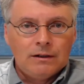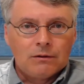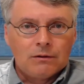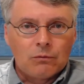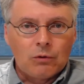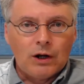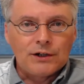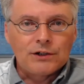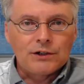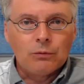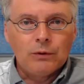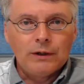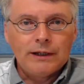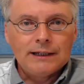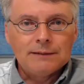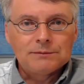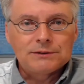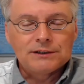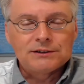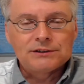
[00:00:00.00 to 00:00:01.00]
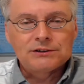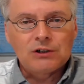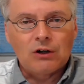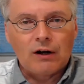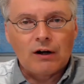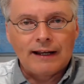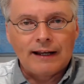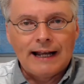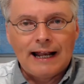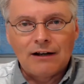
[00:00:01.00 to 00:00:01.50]
Roger Williams had
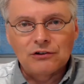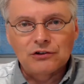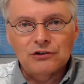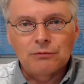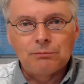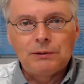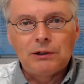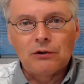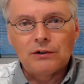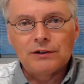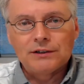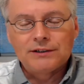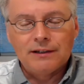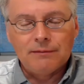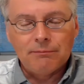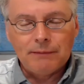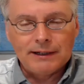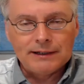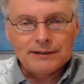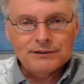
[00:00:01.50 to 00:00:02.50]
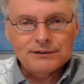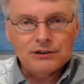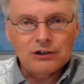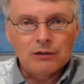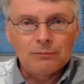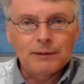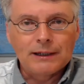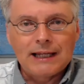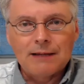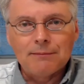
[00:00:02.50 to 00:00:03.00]
started out as a Puritan
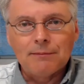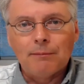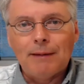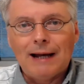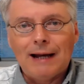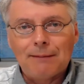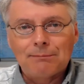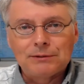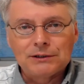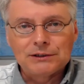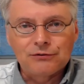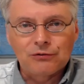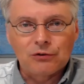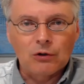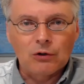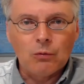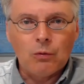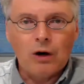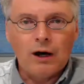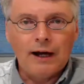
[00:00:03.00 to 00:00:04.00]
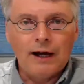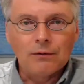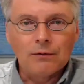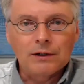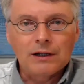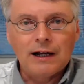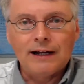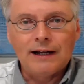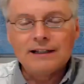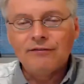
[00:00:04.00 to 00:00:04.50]
minister, became a Baptist for a while,
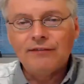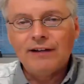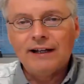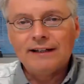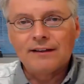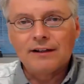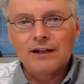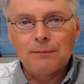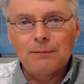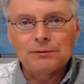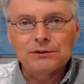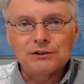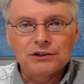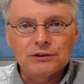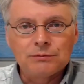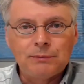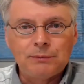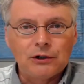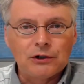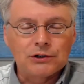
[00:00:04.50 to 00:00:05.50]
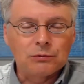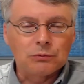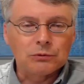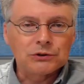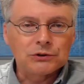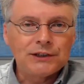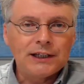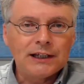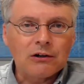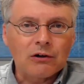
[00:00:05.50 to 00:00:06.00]
and kind of ended up as a spiritual
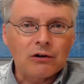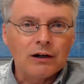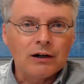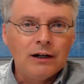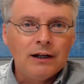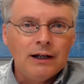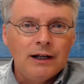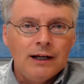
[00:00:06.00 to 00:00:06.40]
seeker.